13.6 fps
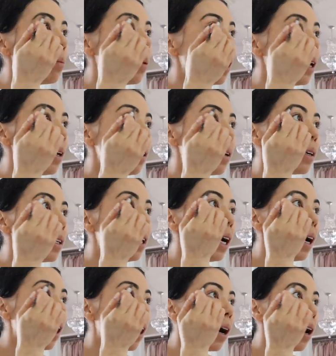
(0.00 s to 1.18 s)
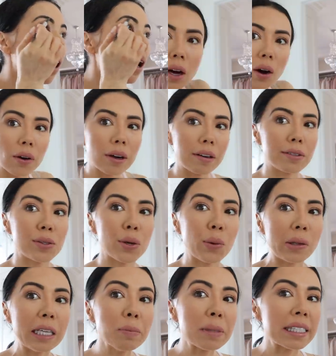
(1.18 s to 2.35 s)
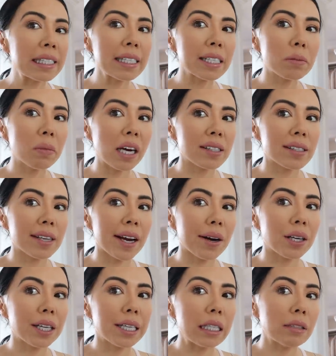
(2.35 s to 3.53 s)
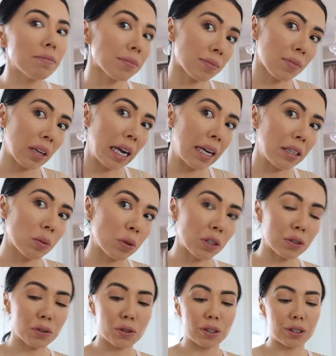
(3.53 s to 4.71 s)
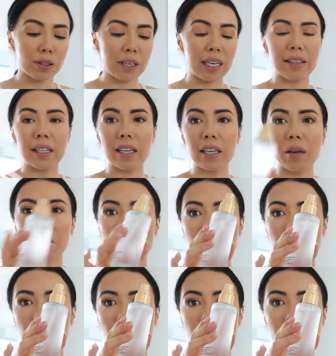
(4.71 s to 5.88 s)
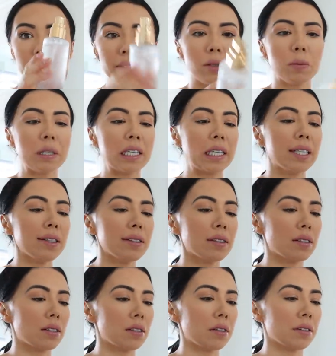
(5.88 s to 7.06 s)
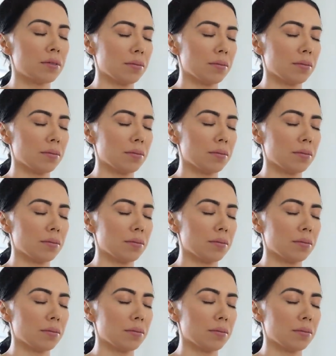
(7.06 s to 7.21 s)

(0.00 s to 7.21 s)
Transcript: But yeah. Okay, so lipstick, mascara, and bronzer, and then I'm gonna go in with a little bit of this.